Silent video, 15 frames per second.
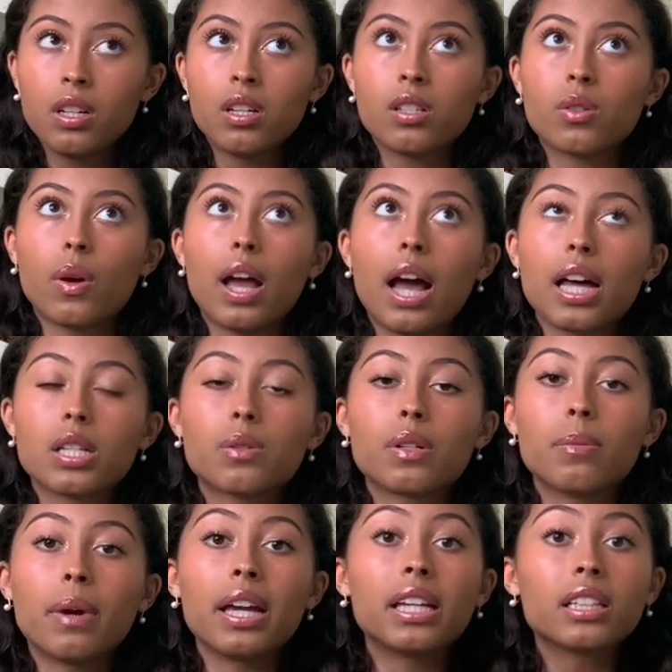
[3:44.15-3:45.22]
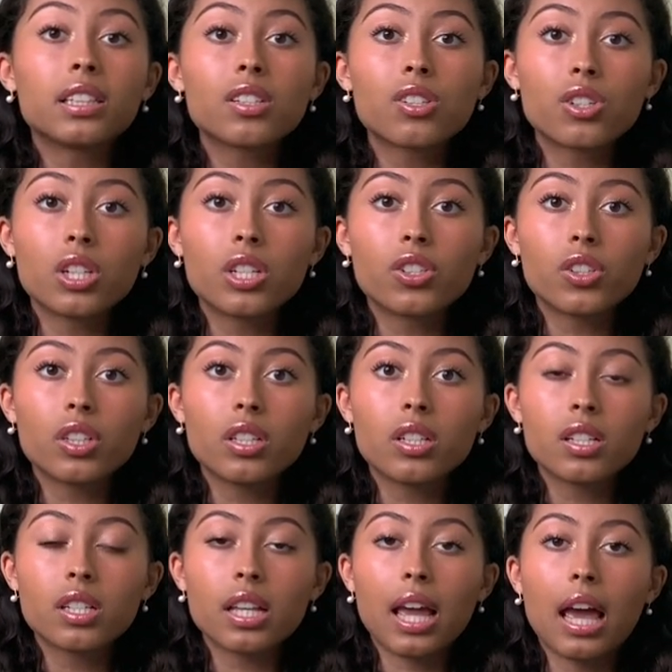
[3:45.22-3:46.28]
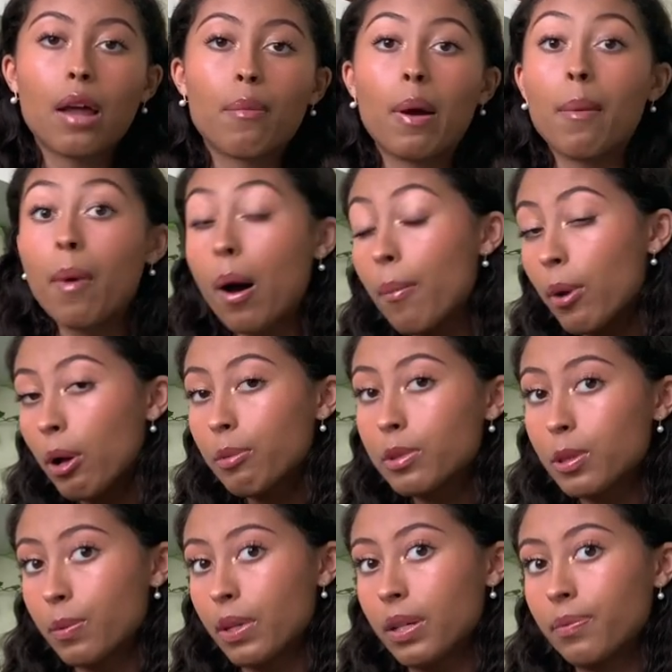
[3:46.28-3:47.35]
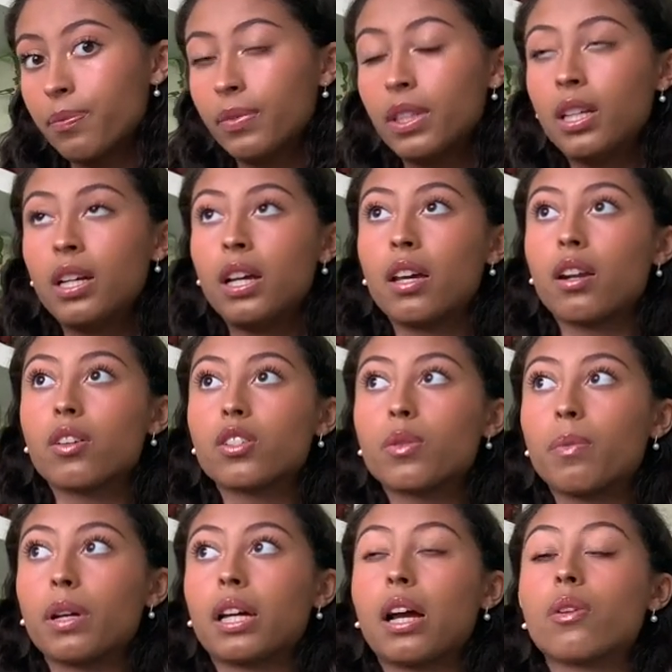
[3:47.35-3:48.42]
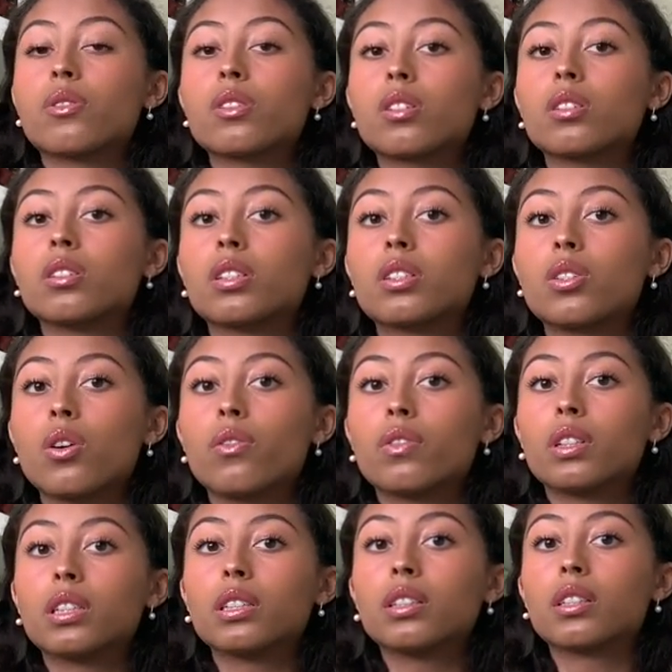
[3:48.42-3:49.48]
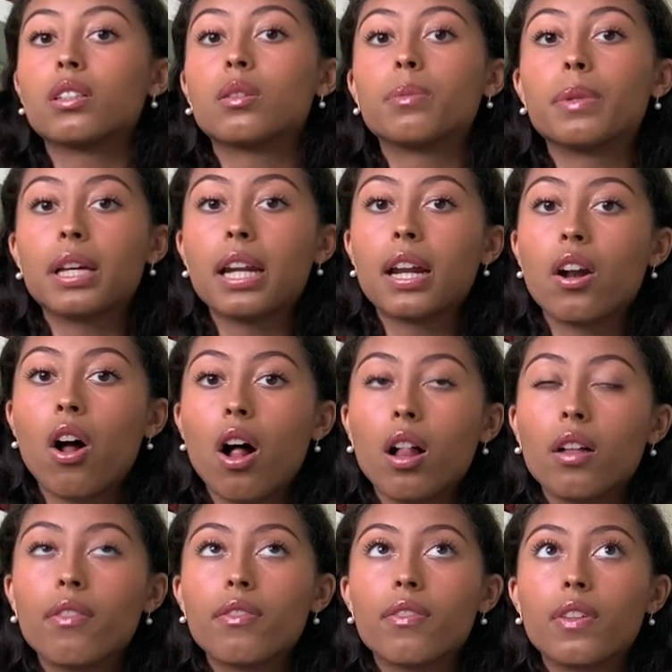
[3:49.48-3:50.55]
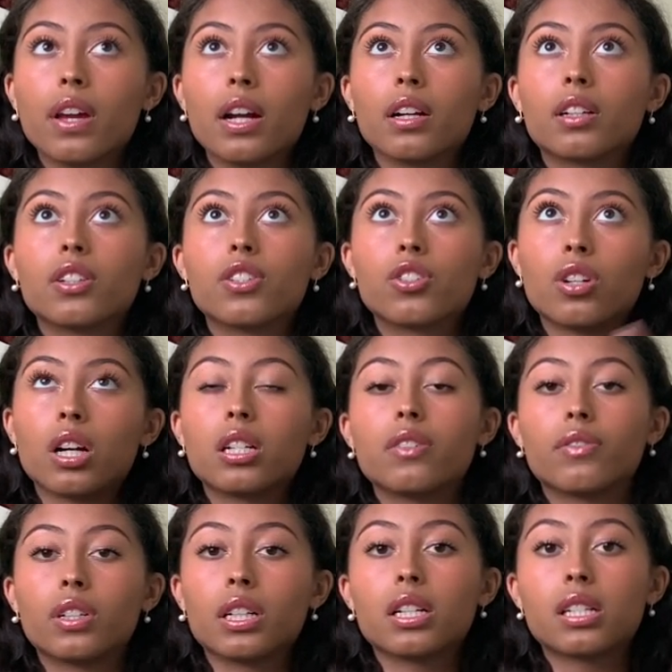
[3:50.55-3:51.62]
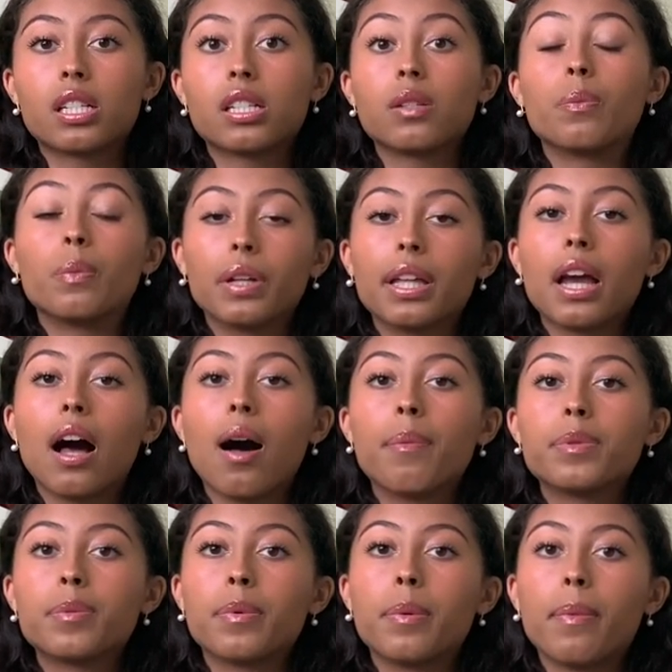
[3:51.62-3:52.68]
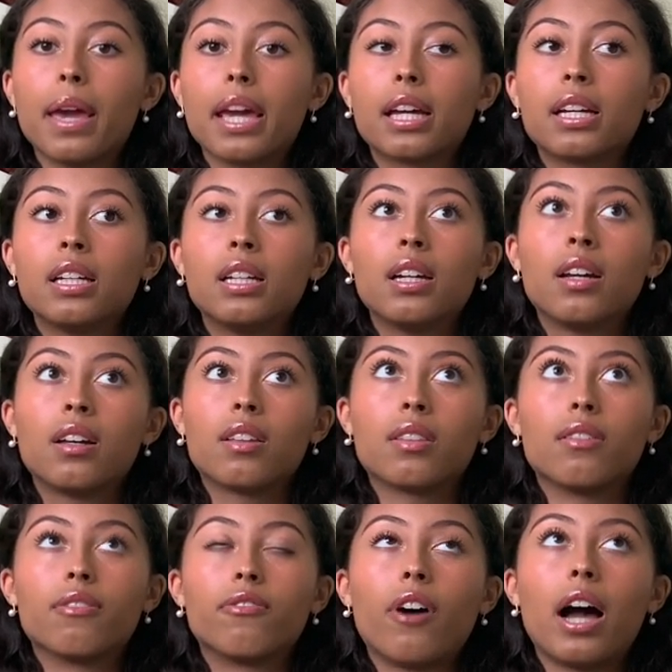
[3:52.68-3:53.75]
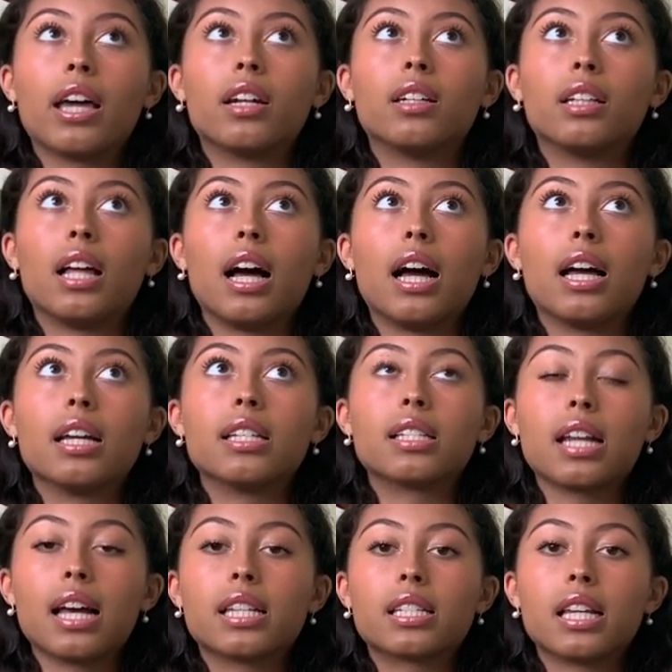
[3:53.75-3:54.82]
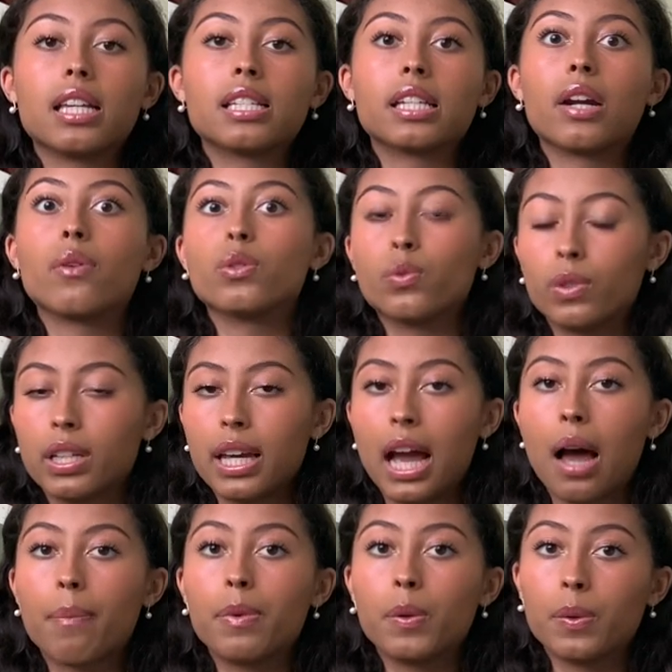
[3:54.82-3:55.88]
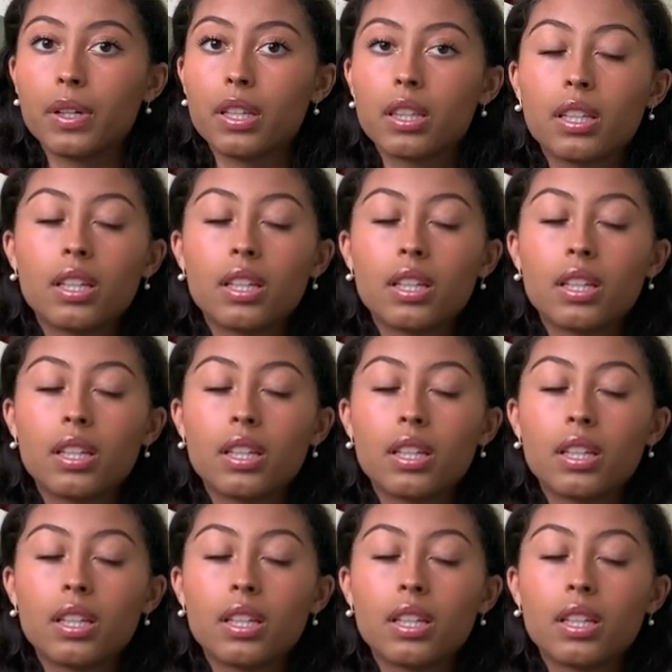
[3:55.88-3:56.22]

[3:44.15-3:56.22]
So I asked one of my English teachers, and my mom helped me, and also my counselor looked over it a little bit, and all of their constructive criticism really helped me make the finalized essays that I was really happy with.